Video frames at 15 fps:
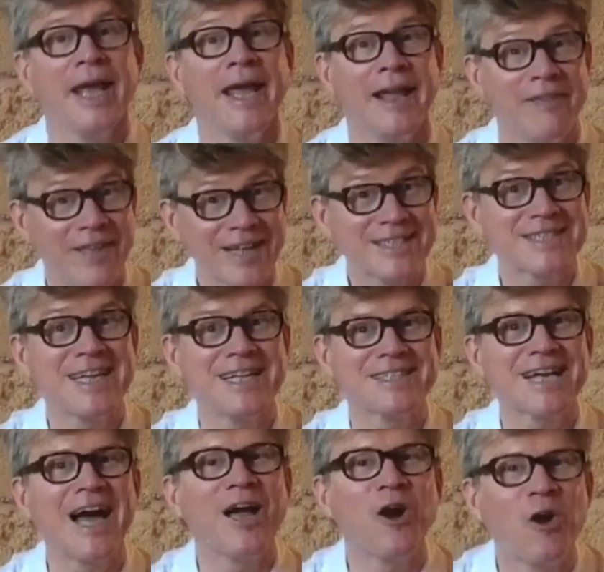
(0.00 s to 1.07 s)
In that sense,
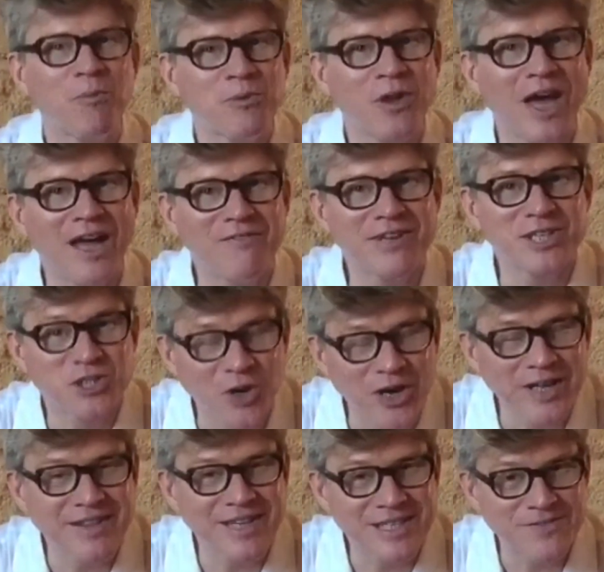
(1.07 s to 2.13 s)
I hope you have
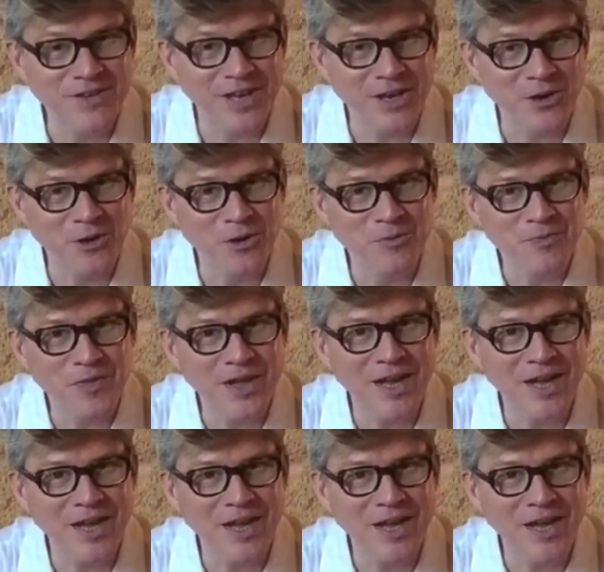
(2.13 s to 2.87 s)
enjoyed this video.